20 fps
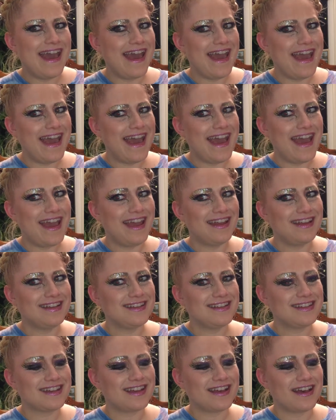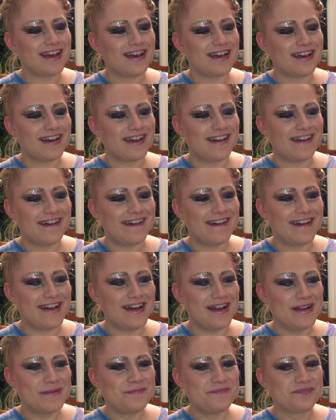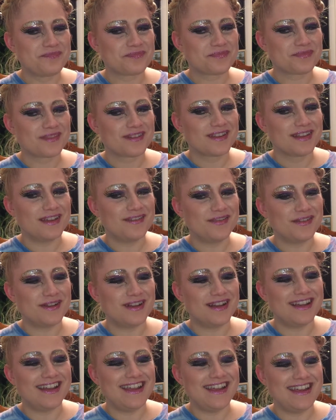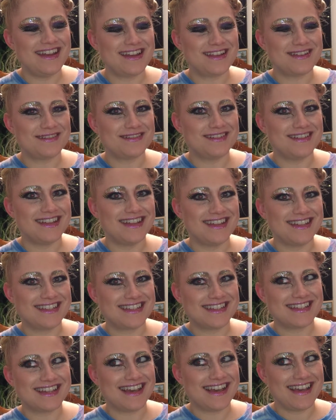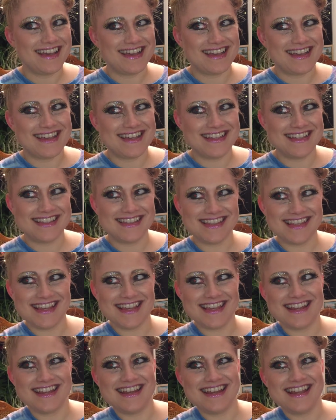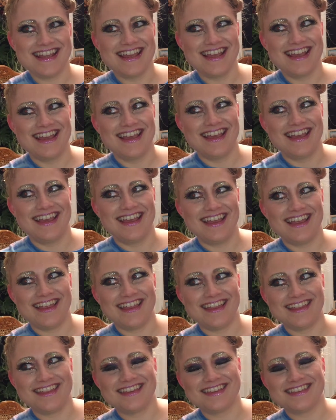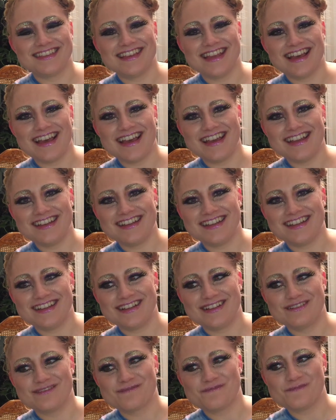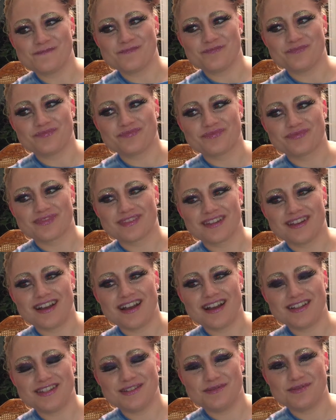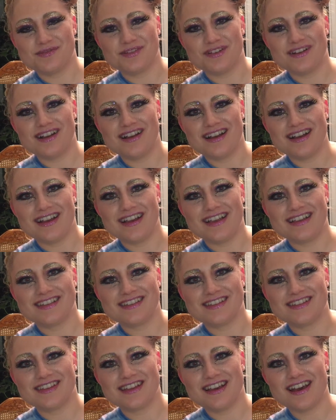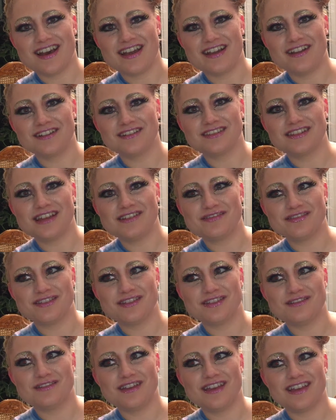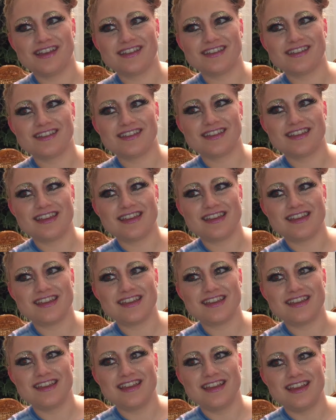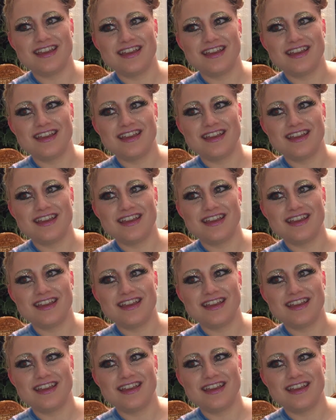And if you're a lady who likes guys, then the Latin costumes for guys, the higher level you get, the